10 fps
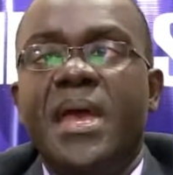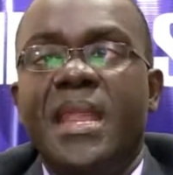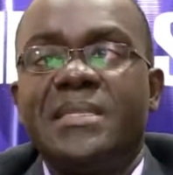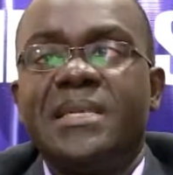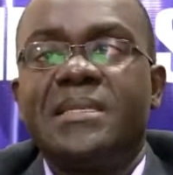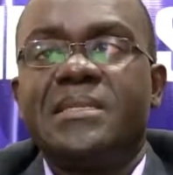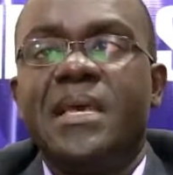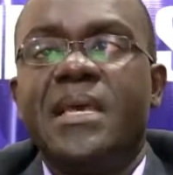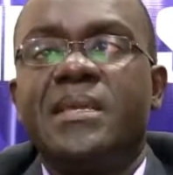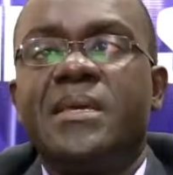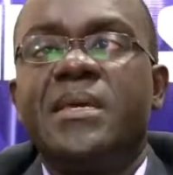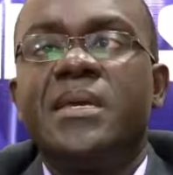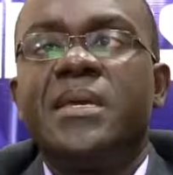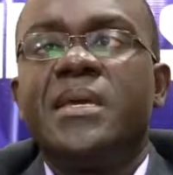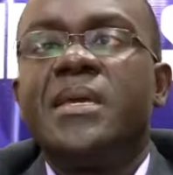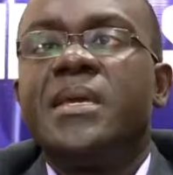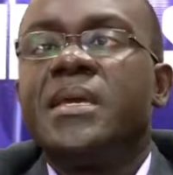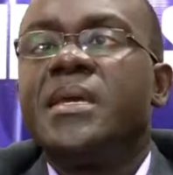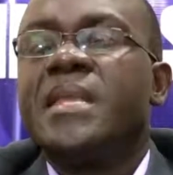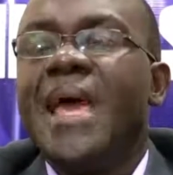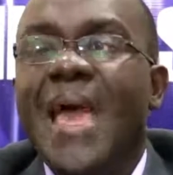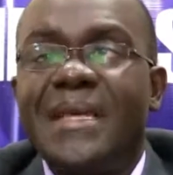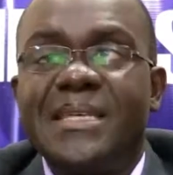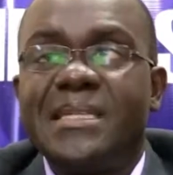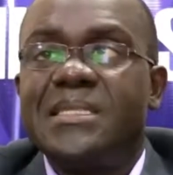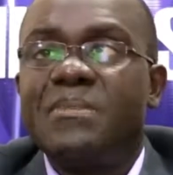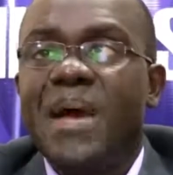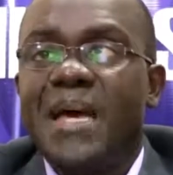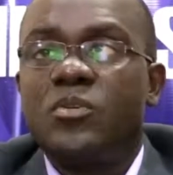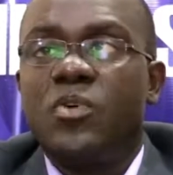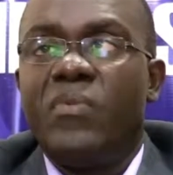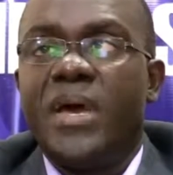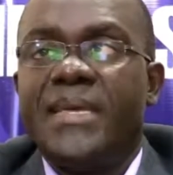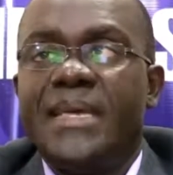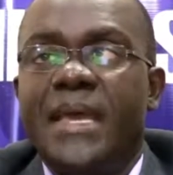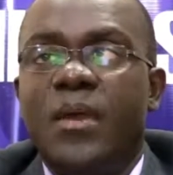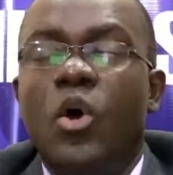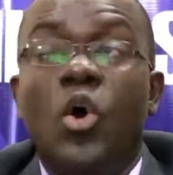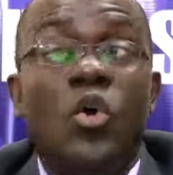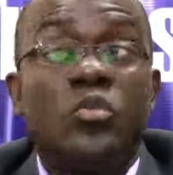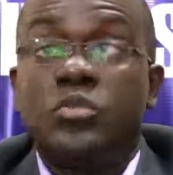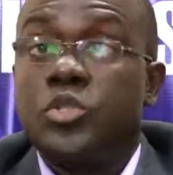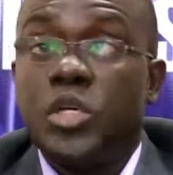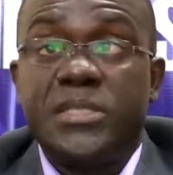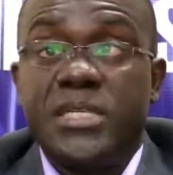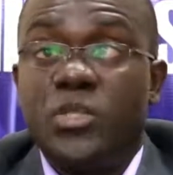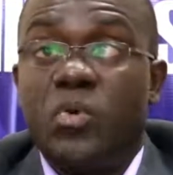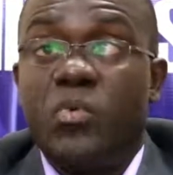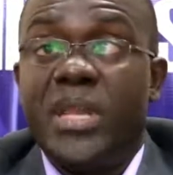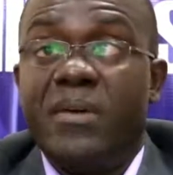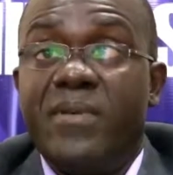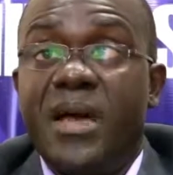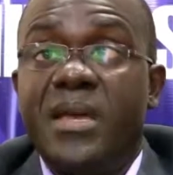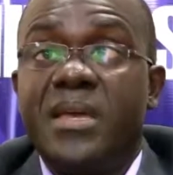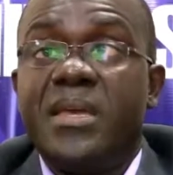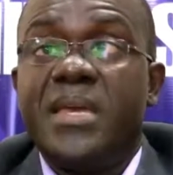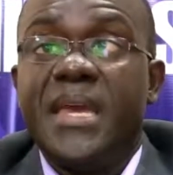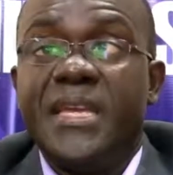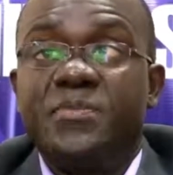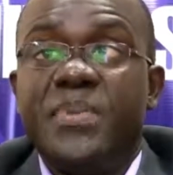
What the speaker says: And as I said, the excess demand over here, or shortage or whatever, is